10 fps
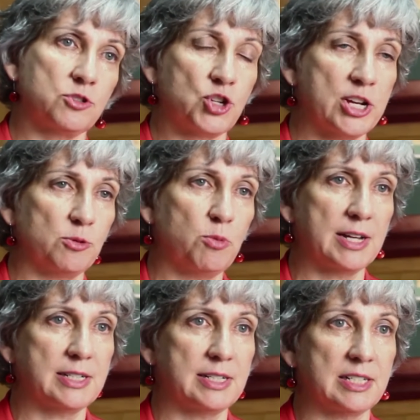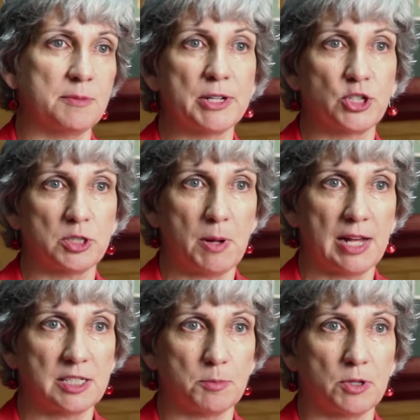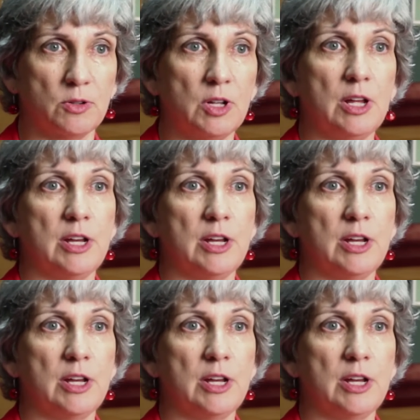changing process as much as possible.